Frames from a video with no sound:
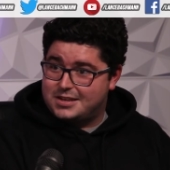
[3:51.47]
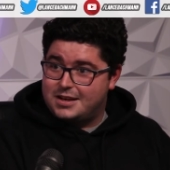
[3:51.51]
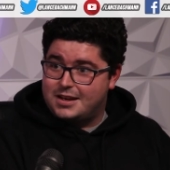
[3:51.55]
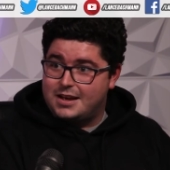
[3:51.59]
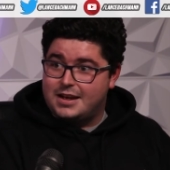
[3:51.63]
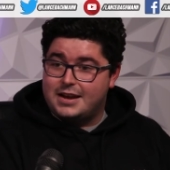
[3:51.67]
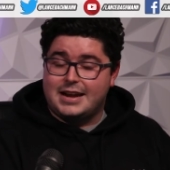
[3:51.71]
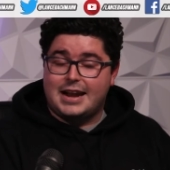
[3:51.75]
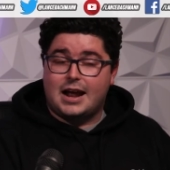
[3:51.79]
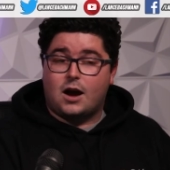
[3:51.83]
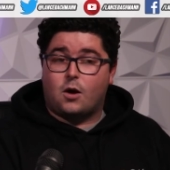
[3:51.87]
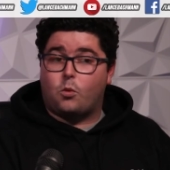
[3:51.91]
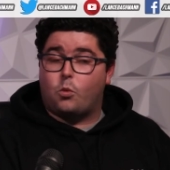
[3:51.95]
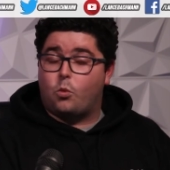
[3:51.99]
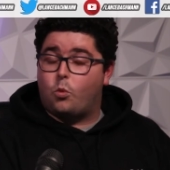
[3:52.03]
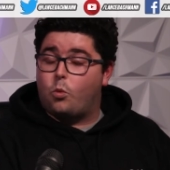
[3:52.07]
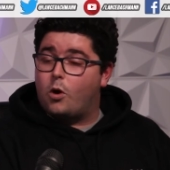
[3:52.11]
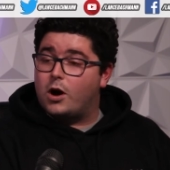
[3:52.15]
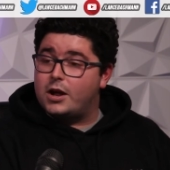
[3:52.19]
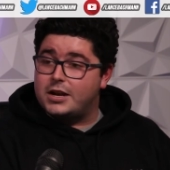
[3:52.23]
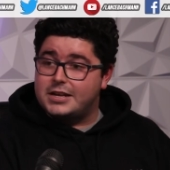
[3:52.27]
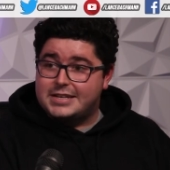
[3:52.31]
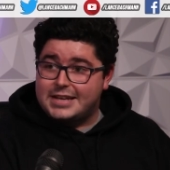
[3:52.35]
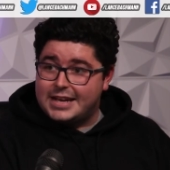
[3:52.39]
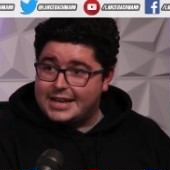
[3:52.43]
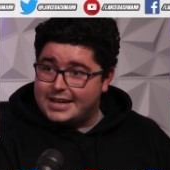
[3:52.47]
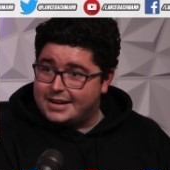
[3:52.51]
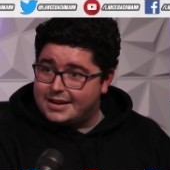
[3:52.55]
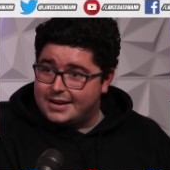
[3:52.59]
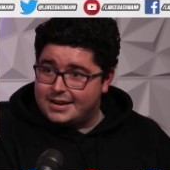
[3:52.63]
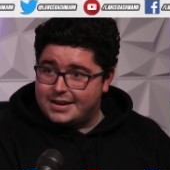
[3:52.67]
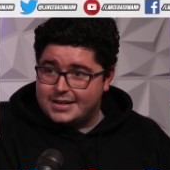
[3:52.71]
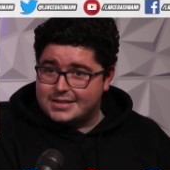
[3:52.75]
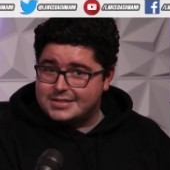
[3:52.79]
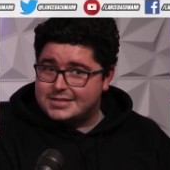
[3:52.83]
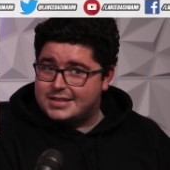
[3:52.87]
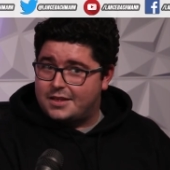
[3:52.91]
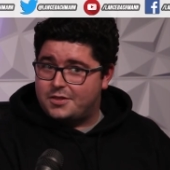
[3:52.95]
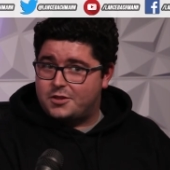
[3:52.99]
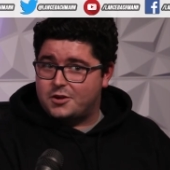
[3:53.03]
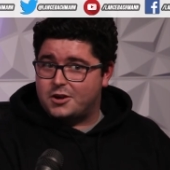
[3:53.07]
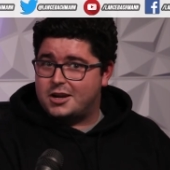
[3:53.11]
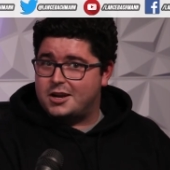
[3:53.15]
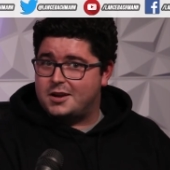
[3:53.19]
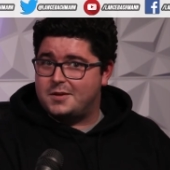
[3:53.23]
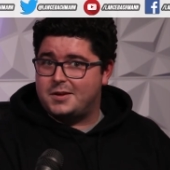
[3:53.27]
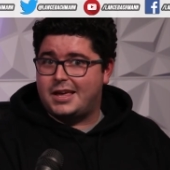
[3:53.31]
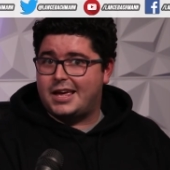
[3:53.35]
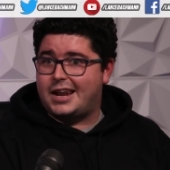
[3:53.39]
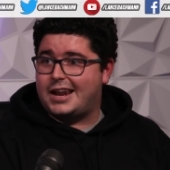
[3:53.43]
Now, what data it is that they're going to
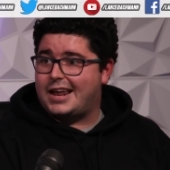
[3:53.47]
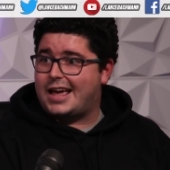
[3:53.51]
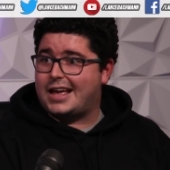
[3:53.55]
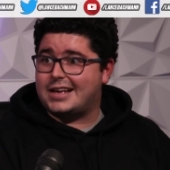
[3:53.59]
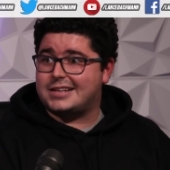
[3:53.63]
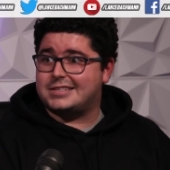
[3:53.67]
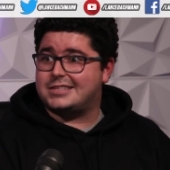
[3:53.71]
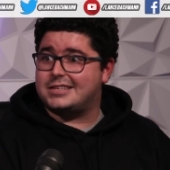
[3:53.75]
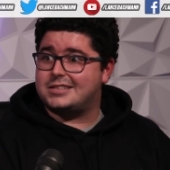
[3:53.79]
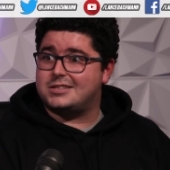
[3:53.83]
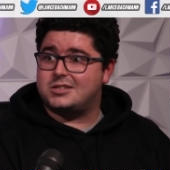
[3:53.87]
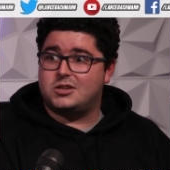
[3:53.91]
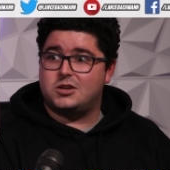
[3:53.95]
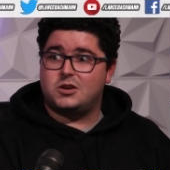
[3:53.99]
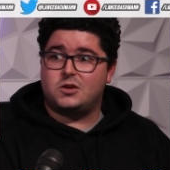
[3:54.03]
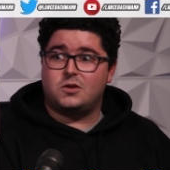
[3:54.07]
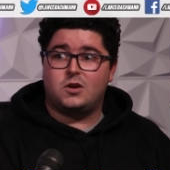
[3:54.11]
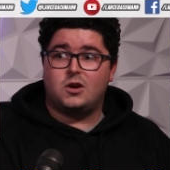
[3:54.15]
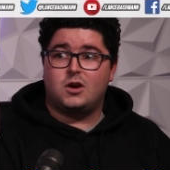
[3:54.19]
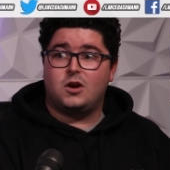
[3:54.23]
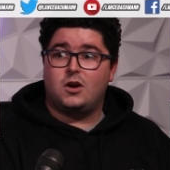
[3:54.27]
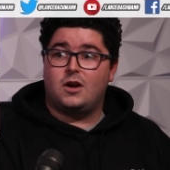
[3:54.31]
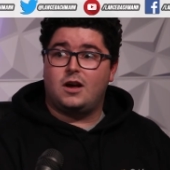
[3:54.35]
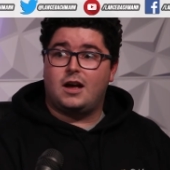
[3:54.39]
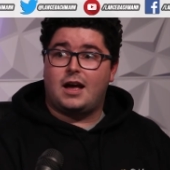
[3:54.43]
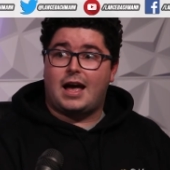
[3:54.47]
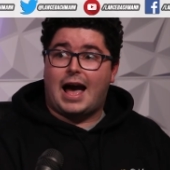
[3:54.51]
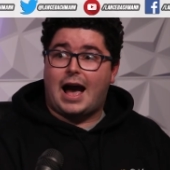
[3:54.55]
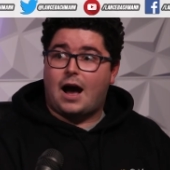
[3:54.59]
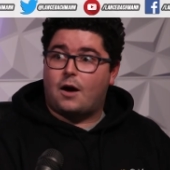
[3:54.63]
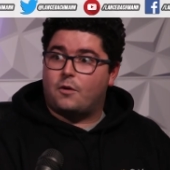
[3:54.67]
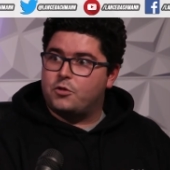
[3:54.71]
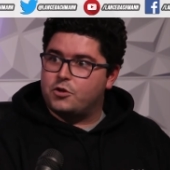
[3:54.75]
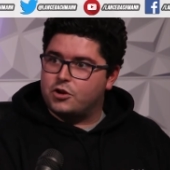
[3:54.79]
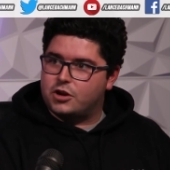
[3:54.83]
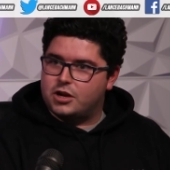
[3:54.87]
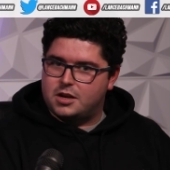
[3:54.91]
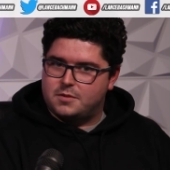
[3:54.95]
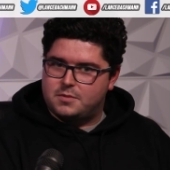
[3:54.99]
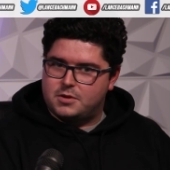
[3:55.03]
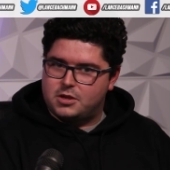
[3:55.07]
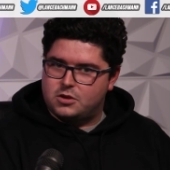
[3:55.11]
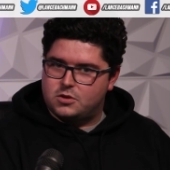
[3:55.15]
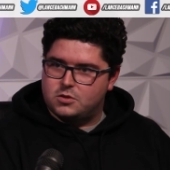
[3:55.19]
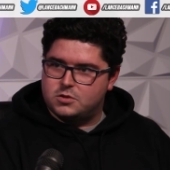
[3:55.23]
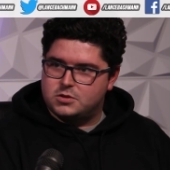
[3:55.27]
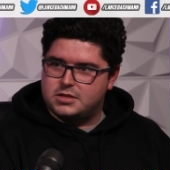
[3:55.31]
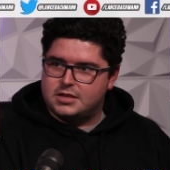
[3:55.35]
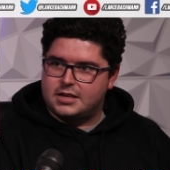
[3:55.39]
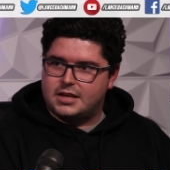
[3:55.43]
get access to, how they're going to be
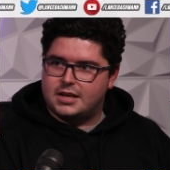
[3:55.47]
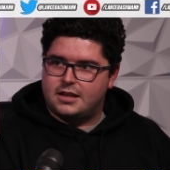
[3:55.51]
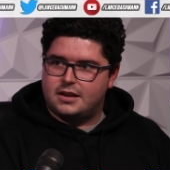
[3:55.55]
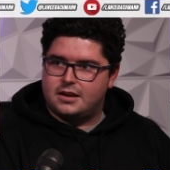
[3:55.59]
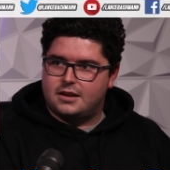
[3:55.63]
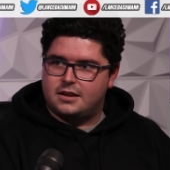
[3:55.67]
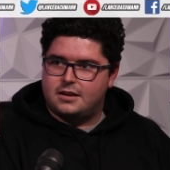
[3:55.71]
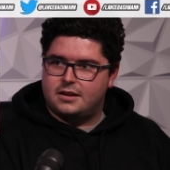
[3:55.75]
using it,